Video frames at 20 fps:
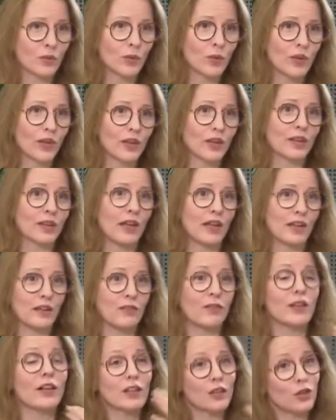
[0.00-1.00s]
work, and
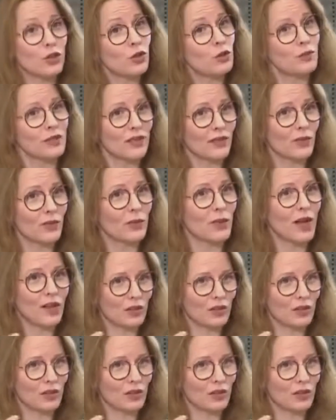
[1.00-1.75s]
very human as well.